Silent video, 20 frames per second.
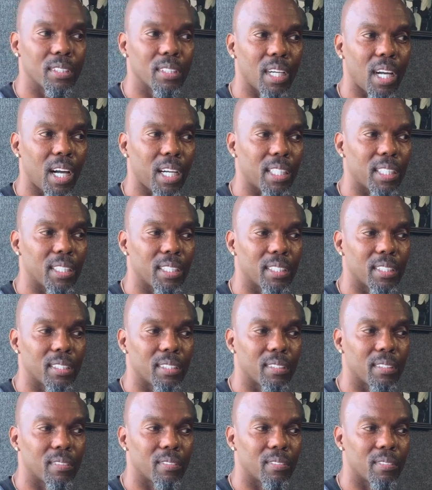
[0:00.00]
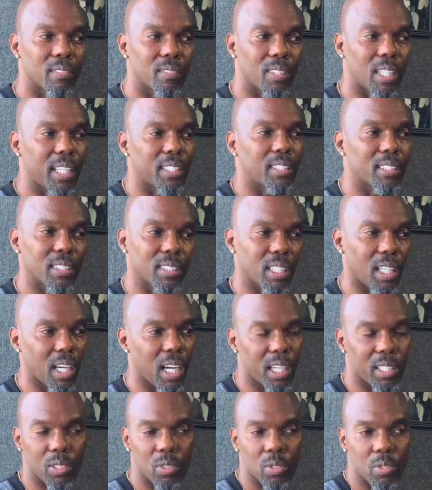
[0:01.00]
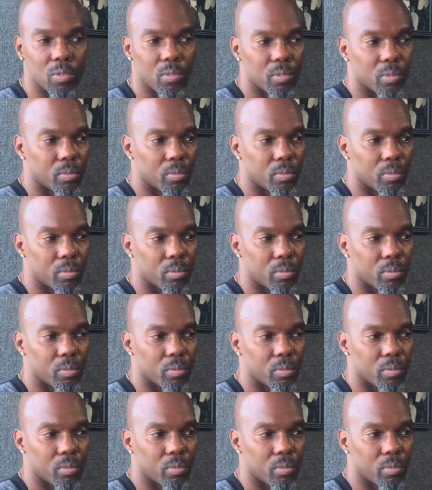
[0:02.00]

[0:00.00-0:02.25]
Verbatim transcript: I could, not to say I don't